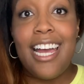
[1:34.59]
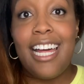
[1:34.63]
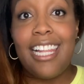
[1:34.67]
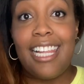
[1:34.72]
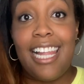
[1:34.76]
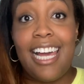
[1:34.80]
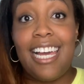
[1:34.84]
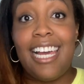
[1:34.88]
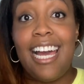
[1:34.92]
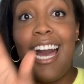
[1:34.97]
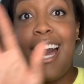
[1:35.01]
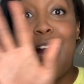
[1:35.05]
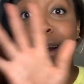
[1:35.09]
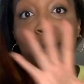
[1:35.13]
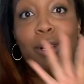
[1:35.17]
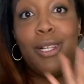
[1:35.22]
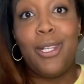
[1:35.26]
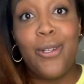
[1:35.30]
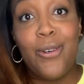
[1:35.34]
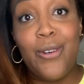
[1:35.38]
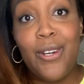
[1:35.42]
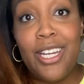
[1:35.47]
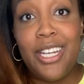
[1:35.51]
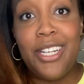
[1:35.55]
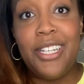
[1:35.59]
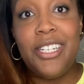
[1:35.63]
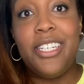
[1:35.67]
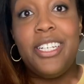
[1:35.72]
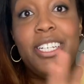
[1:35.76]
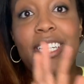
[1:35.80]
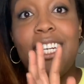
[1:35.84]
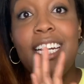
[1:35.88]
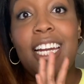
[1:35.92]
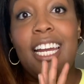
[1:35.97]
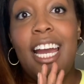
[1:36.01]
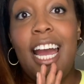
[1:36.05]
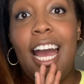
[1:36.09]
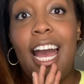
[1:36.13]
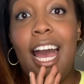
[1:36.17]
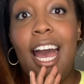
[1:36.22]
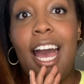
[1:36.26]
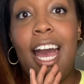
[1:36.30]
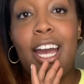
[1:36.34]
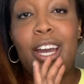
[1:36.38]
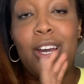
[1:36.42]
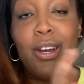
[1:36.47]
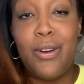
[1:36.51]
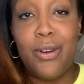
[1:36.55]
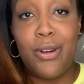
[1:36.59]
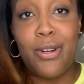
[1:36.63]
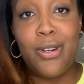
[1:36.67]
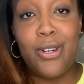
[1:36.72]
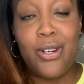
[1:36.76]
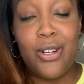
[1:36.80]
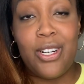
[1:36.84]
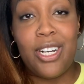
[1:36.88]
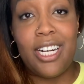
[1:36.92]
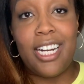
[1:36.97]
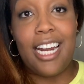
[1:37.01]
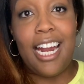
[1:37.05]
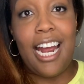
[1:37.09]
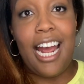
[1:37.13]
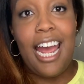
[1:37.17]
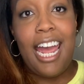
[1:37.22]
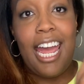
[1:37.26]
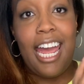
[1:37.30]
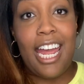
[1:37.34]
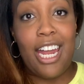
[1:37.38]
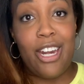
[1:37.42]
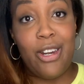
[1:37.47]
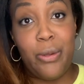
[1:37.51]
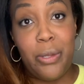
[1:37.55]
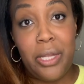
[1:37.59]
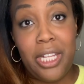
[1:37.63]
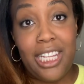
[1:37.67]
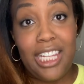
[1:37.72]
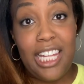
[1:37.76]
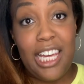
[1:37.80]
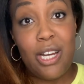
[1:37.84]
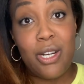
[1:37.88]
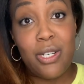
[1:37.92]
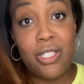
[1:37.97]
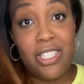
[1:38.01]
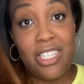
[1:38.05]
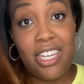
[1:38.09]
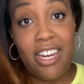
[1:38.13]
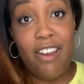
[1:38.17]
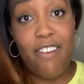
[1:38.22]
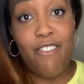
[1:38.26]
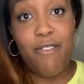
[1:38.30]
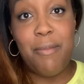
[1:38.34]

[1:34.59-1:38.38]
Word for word: Like I'm a lawyer, I go to court, I handle the legal stuff,